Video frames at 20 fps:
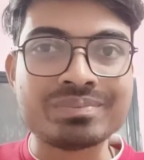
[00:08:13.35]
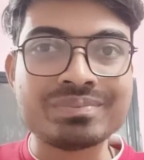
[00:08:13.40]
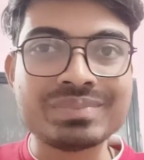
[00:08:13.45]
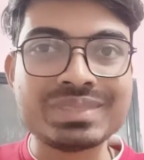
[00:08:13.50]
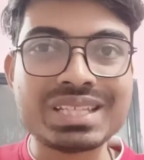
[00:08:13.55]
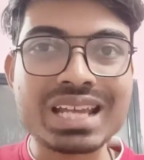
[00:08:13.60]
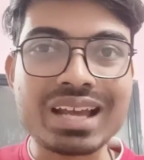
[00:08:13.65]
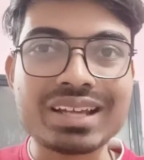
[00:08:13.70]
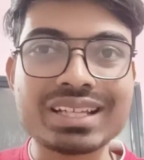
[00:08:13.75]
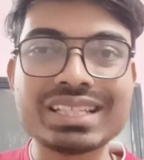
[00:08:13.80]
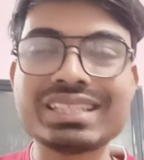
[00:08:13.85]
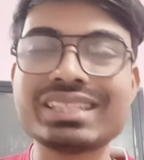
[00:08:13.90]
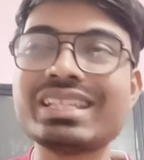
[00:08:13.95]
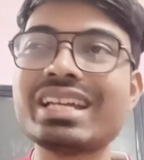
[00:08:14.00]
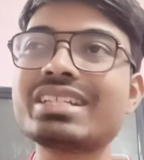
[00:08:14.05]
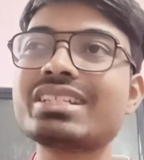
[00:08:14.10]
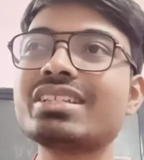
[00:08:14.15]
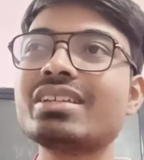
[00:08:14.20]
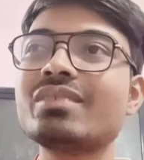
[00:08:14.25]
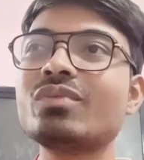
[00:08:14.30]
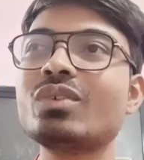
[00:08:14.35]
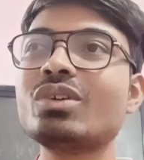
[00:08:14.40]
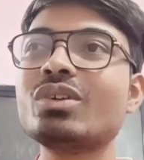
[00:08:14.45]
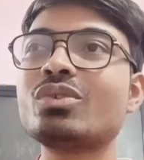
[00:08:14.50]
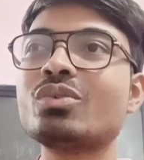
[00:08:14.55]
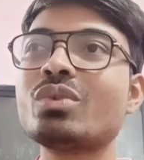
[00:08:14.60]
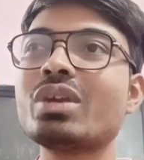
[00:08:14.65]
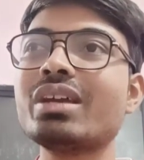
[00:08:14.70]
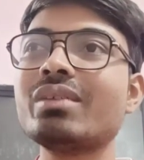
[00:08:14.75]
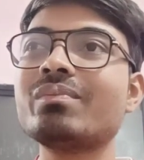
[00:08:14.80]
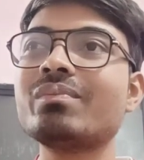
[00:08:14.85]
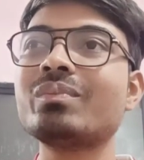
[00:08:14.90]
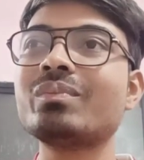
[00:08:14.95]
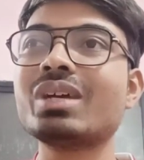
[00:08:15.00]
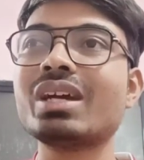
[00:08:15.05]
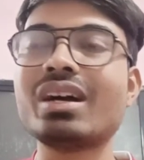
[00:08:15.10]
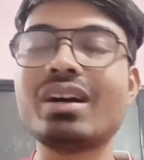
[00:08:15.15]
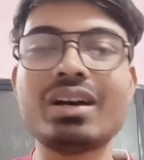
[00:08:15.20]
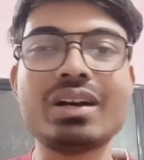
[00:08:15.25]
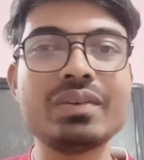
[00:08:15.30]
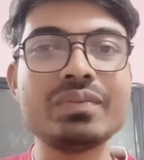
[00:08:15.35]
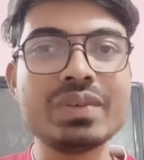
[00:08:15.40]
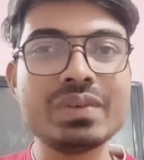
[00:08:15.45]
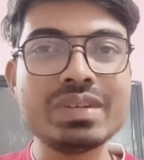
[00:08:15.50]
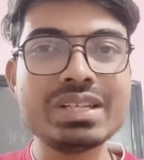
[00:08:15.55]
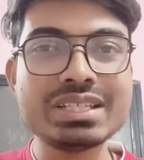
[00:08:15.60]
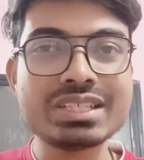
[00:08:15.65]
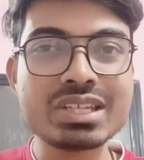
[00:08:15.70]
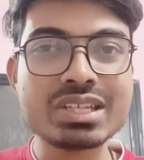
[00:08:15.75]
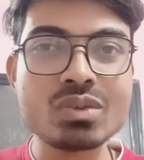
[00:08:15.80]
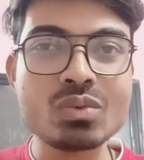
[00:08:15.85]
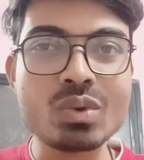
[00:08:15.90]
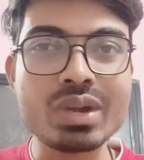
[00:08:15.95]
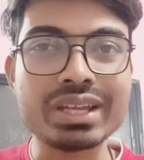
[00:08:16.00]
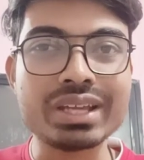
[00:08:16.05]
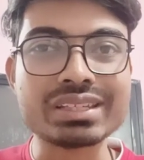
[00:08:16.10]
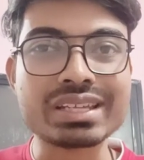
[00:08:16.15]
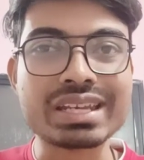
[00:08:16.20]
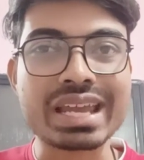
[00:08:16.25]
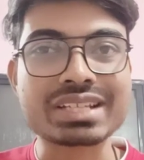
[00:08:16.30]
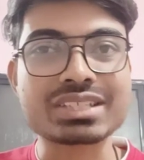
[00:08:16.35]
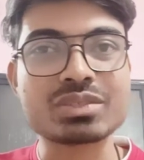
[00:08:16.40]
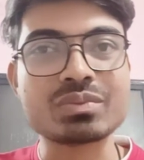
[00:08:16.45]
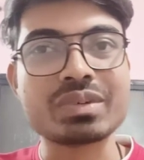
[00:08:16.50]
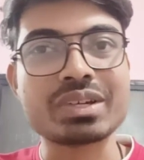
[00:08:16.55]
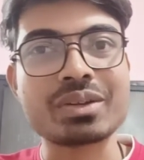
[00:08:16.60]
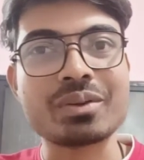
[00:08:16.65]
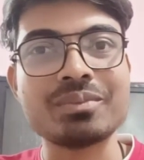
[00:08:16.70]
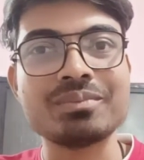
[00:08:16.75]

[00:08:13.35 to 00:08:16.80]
Yeah, that's it for today. We will see you in the next video.